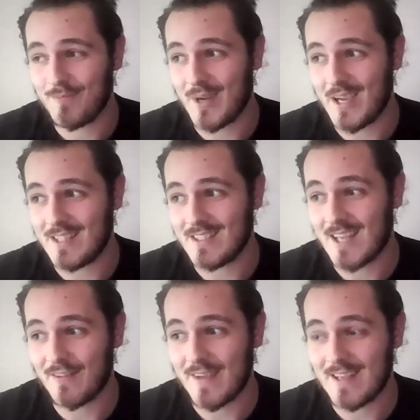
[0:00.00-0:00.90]
But
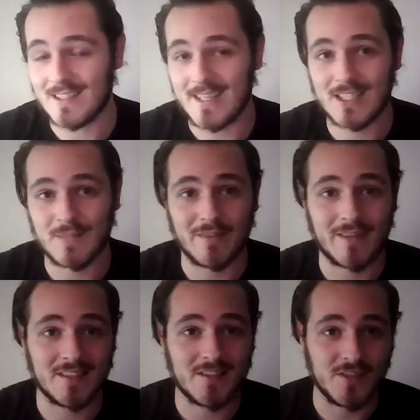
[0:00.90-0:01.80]
instead of Italy, it's going to be
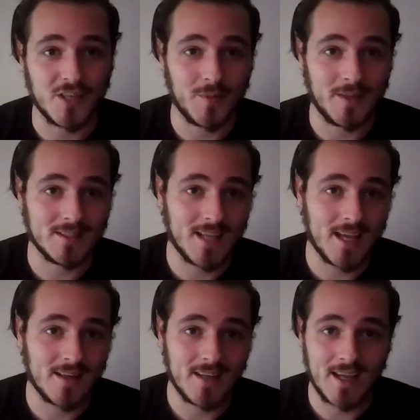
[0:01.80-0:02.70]
France and Germany
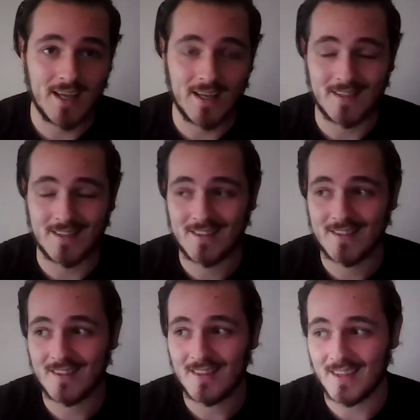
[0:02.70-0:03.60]
instead. And
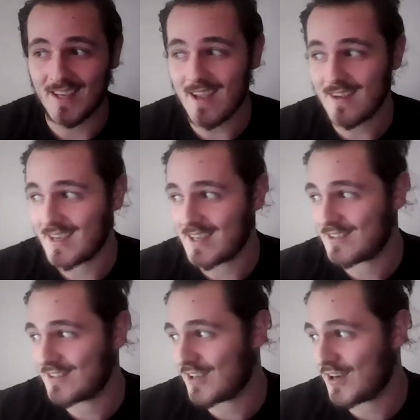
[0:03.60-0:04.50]
yeah,
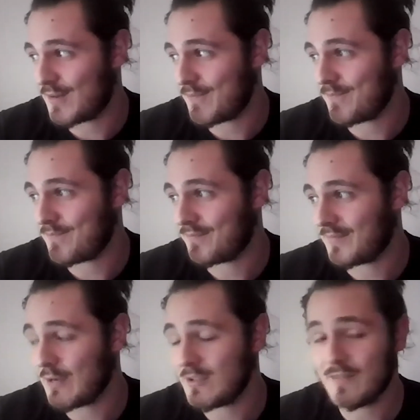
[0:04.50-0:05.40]
it
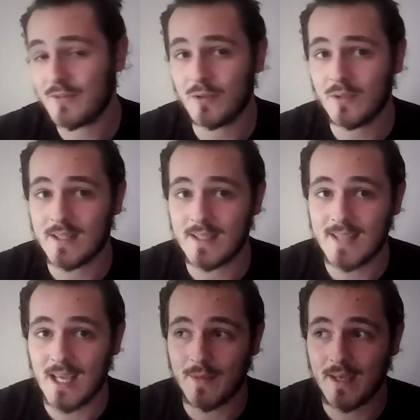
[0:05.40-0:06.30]
was difficult. It did
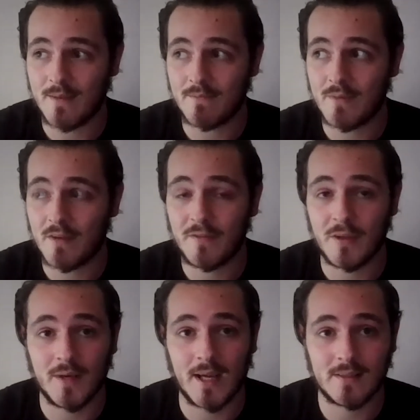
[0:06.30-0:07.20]
take me a
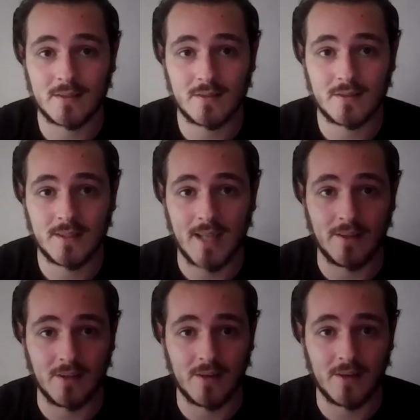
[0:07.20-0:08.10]
few nights to
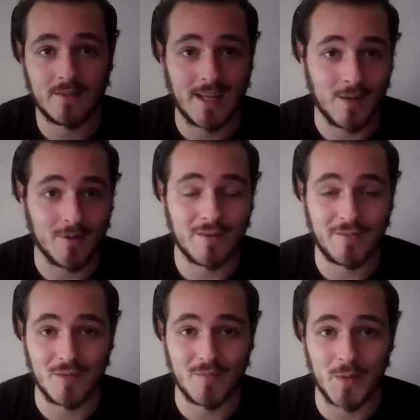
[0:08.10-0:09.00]
get done, and there were a
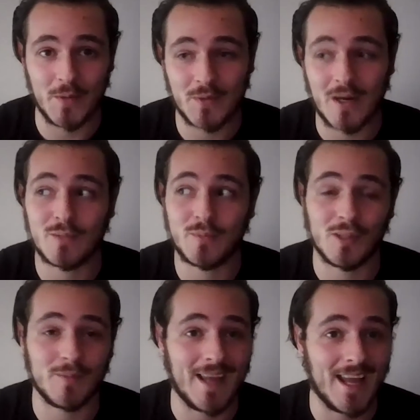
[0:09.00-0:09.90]
few moments where I was
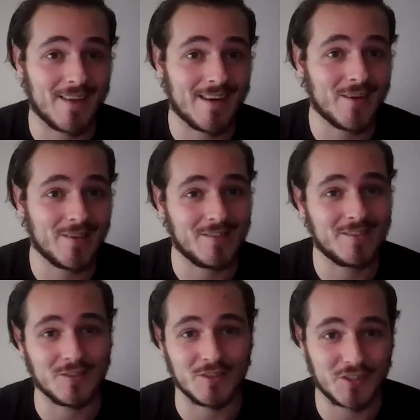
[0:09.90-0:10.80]
pulling my hair out and
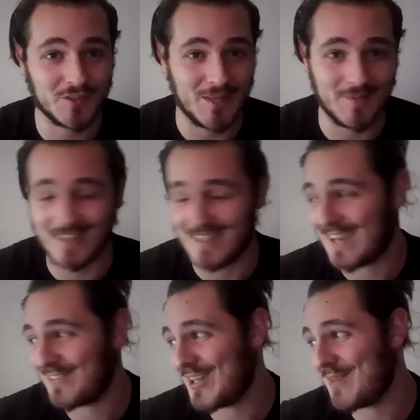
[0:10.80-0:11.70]
sort of screaming at the
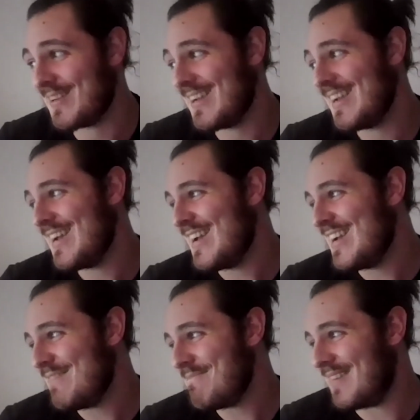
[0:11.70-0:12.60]
laptop.
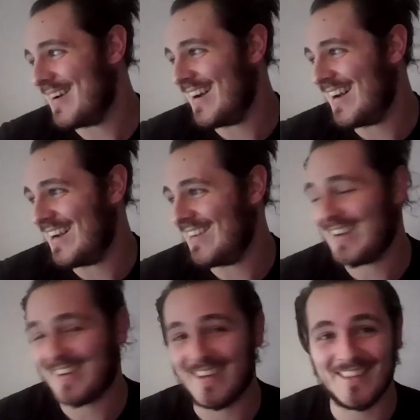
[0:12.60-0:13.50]
But
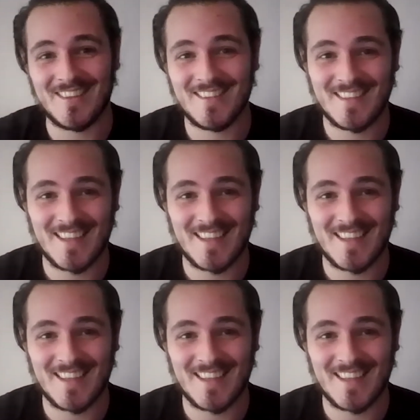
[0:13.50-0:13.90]
I got it done.